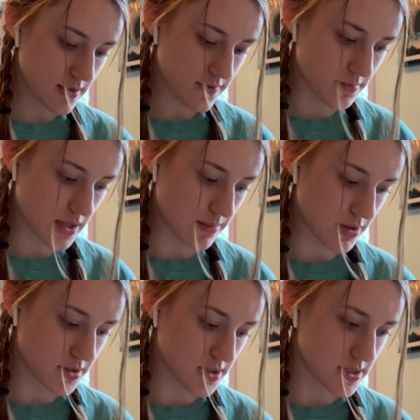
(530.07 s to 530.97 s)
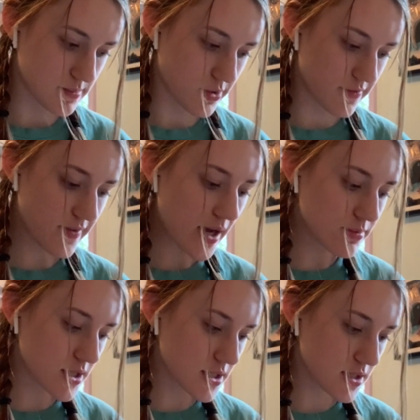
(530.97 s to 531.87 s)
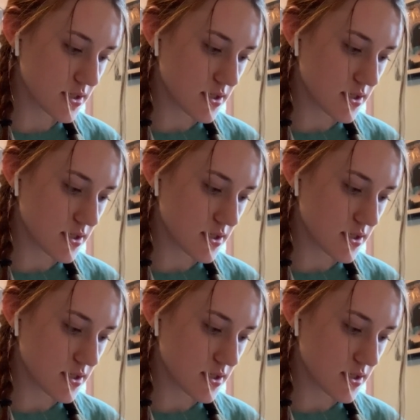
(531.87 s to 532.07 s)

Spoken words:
from when I purchased some more fabric,